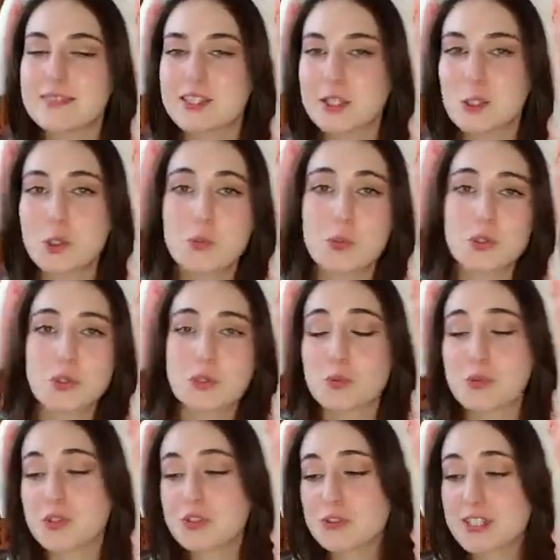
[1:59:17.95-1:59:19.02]
Kyomoto
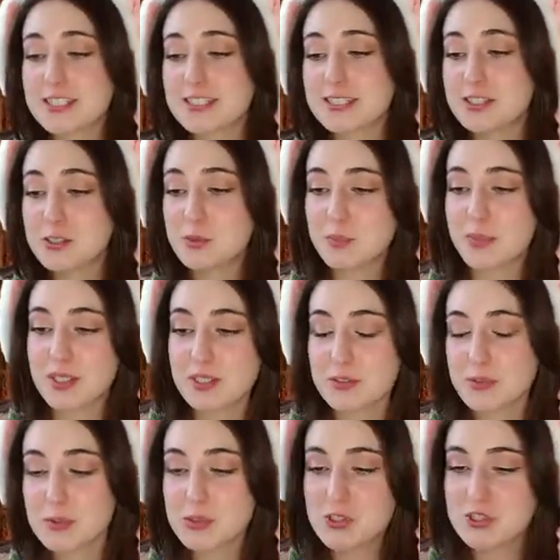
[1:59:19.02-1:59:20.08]
was rescued by
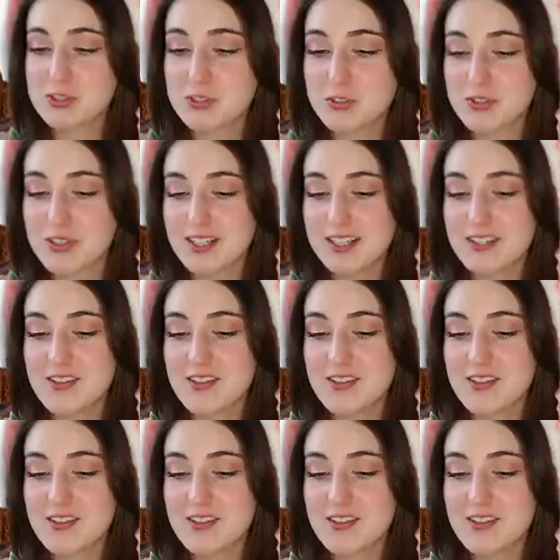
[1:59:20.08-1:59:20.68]
Fujino.